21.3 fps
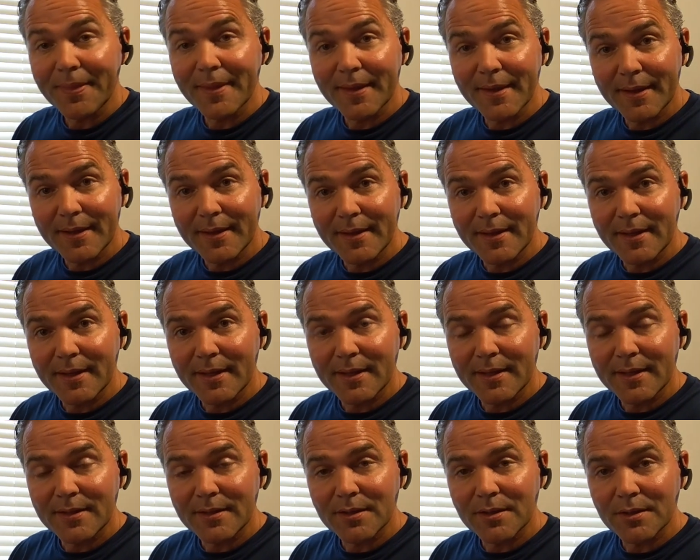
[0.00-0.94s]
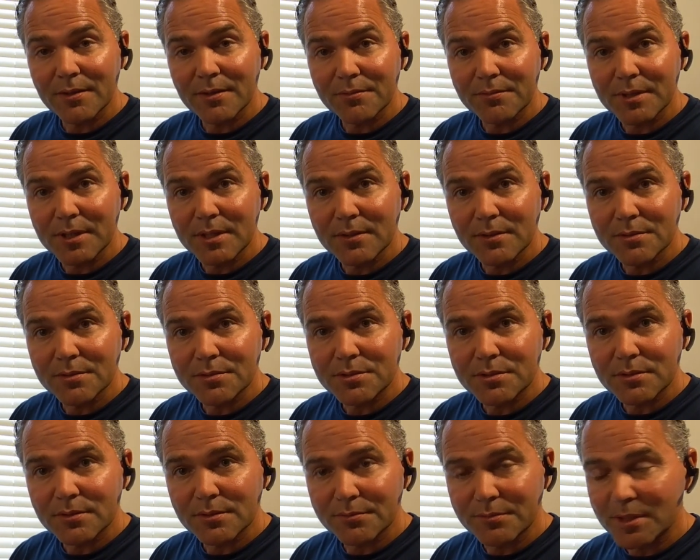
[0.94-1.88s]
and
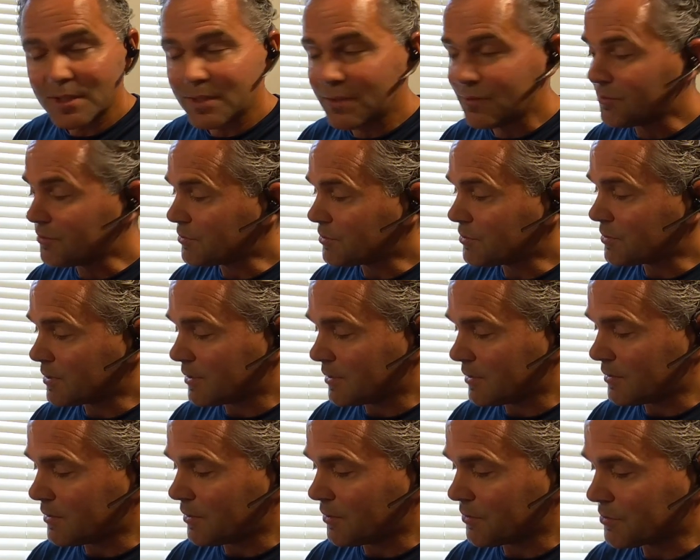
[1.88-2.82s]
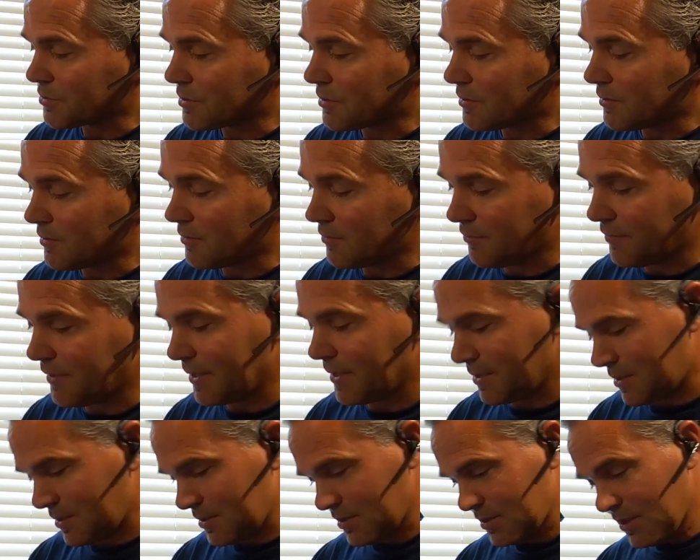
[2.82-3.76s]
reuse those
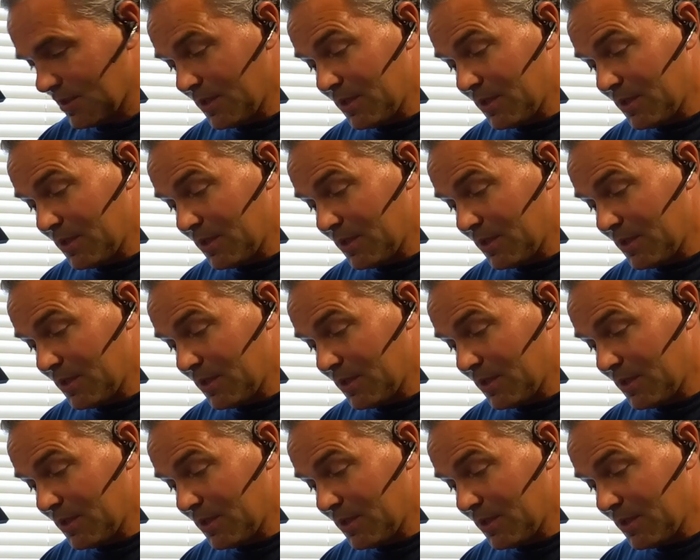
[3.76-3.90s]
devices.